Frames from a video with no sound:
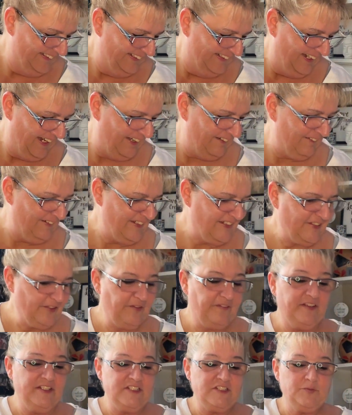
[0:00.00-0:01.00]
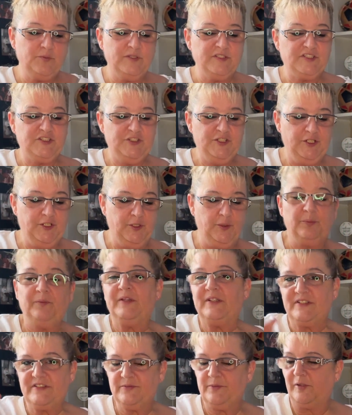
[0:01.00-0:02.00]
All right. So this was new.
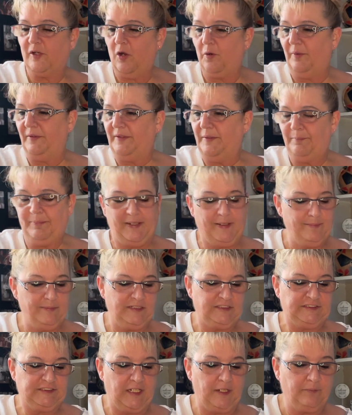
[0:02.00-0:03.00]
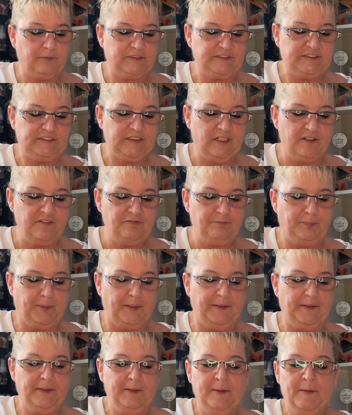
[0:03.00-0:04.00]
This will go in the baby shower stuff.
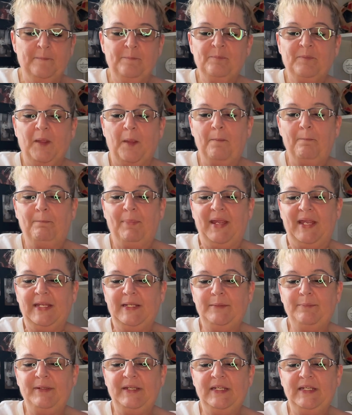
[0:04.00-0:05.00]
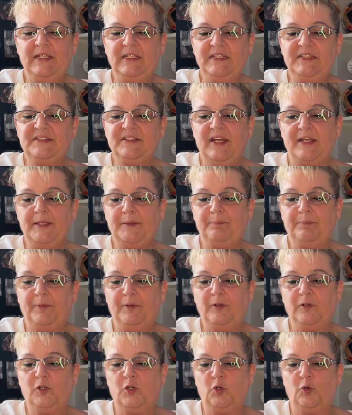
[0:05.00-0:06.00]
But baby
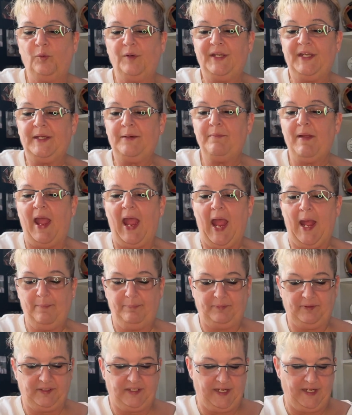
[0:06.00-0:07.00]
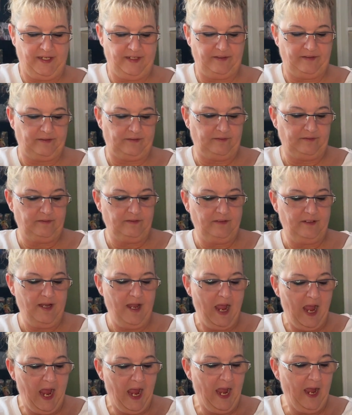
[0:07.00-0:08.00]
diaper cream applicator.
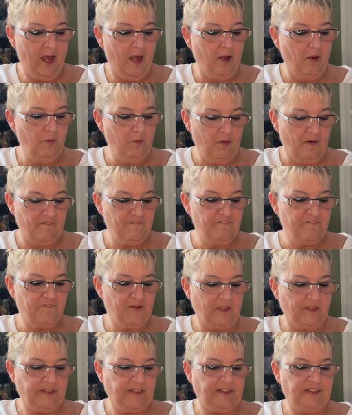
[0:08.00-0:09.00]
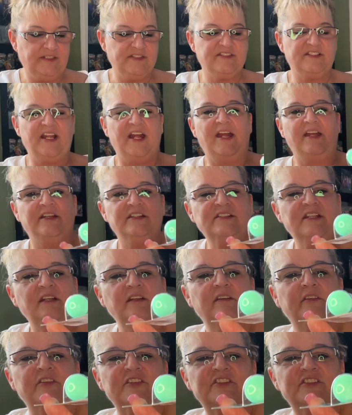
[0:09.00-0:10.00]
How funny is that? And it's got a
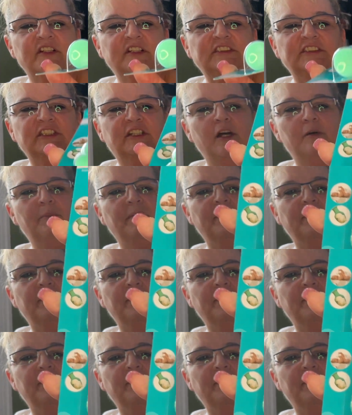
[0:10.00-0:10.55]
little suction cup on